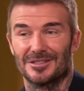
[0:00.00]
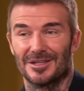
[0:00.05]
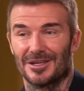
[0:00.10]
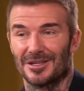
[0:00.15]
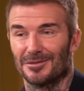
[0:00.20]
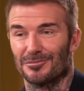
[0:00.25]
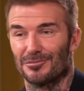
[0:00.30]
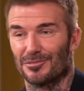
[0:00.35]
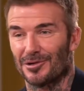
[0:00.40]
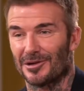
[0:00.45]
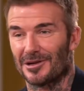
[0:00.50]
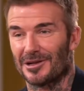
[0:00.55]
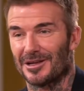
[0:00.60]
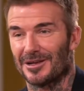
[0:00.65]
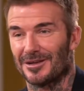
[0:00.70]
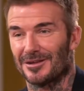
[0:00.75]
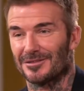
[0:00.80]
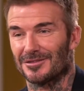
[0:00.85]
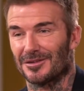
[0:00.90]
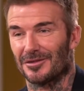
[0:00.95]
son
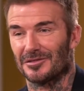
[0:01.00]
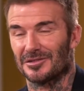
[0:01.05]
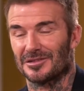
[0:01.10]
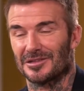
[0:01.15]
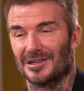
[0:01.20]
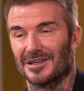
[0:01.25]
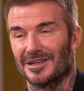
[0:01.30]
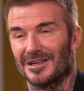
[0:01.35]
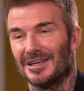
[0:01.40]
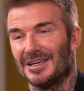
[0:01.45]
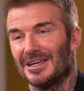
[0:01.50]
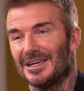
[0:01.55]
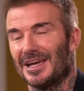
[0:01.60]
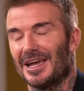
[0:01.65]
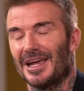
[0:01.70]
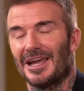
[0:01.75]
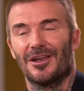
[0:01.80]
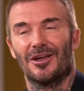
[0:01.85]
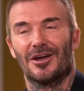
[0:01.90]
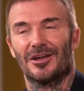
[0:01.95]
Brooklyn is obviously,
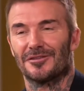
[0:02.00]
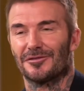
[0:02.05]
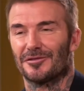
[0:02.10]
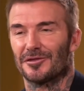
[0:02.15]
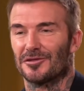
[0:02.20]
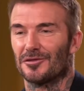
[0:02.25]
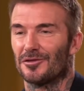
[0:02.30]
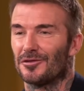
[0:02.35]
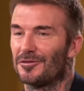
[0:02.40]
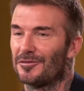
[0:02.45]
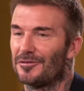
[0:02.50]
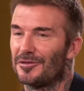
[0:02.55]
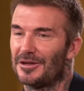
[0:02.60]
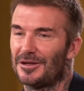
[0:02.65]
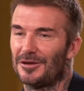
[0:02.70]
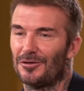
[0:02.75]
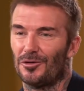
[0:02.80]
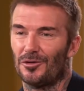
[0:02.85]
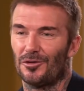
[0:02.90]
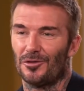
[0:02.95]
he likes
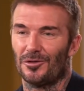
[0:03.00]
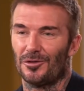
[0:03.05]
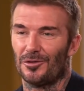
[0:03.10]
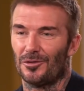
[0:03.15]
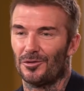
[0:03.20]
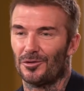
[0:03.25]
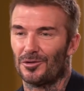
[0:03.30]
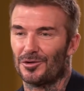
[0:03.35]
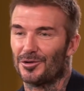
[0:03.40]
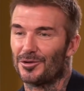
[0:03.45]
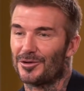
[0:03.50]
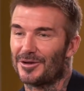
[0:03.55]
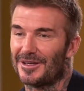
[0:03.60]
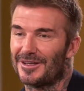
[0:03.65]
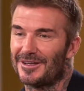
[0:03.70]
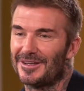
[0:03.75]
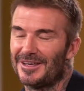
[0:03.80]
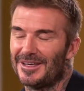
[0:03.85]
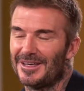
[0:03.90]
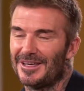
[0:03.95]
photography or
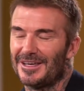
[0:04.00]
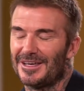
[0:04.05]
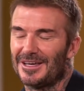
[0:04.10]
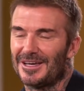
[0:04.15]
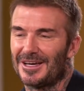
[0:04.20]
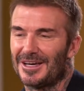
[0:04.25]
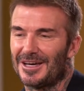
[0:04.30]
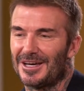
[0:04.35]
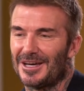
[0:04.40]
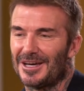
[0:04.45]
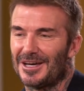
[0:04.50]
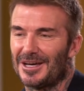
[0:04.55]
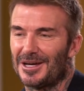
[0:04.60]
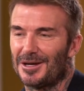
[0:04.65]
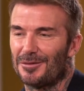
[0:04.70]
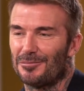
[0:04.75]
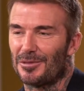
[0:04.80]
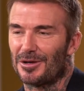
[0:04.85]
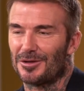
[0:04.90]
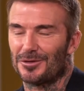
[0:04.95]
cooking.
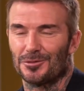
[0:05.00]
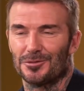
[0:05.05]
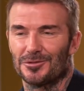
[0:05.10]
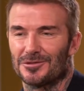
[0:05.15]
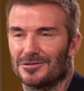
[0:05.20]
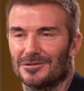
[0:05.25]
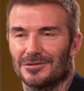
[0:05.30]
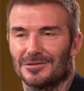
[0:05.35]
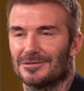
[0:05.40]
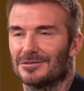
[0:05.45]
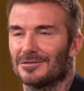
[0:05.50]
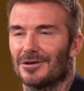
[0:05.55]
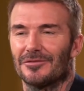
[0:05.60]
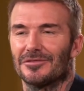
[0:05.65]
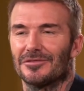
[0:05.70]
My daughter is